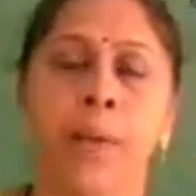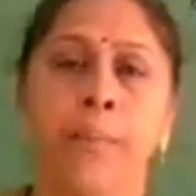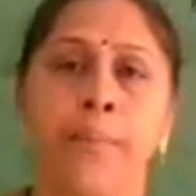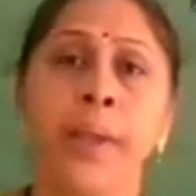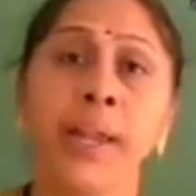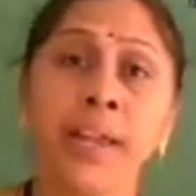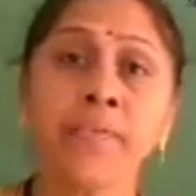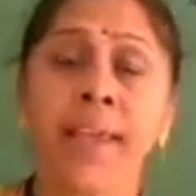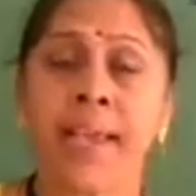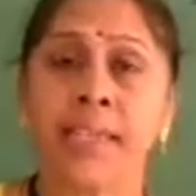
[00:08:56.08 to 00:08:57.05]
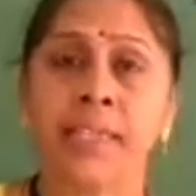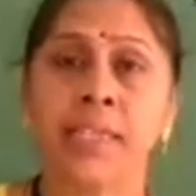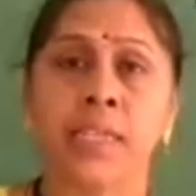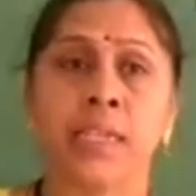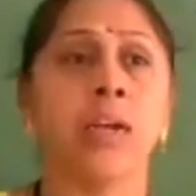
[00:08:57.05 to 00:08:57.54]
Many
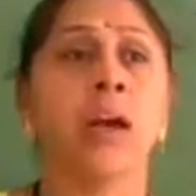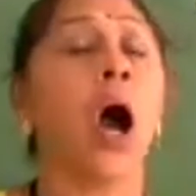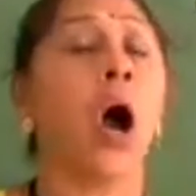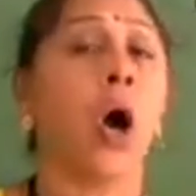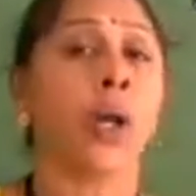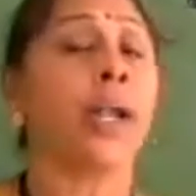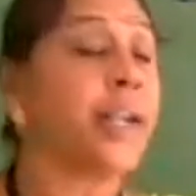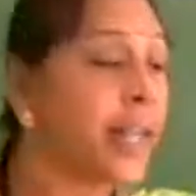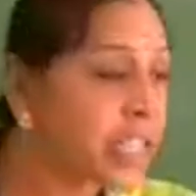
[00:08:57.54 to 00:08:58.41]
wastes are